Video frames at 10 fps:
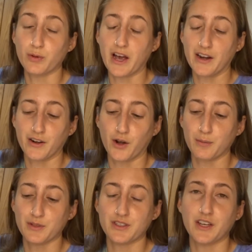we added our
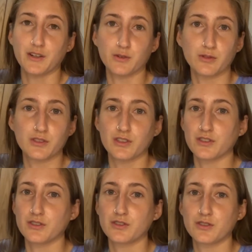potatoes to
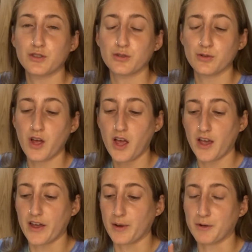the stew,
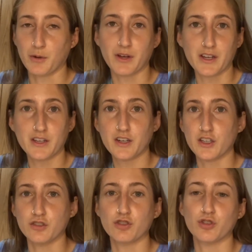and I'm gonna go ahead
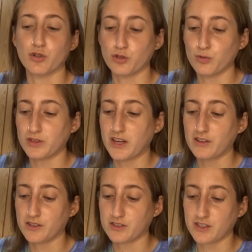and show you what that
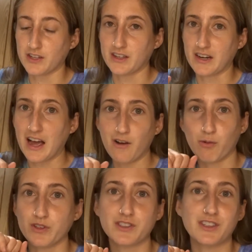looks like now
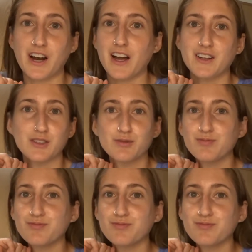once they're added.